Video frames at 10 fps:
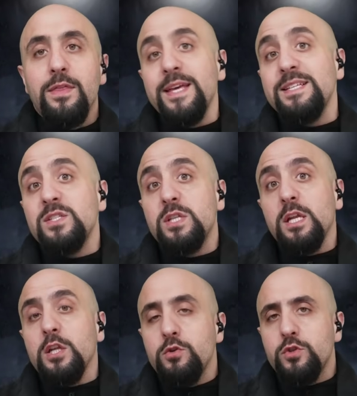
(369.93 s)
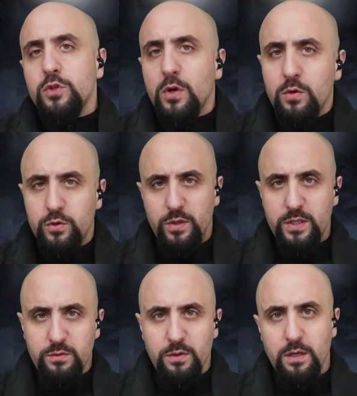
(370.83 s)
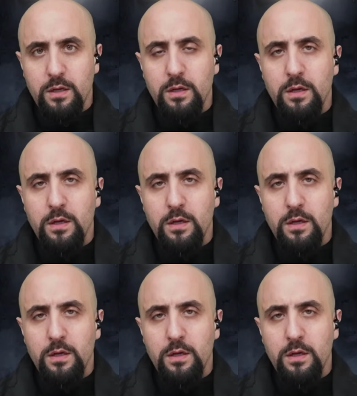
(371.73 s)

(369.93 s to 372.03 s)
they still used to go to Israel.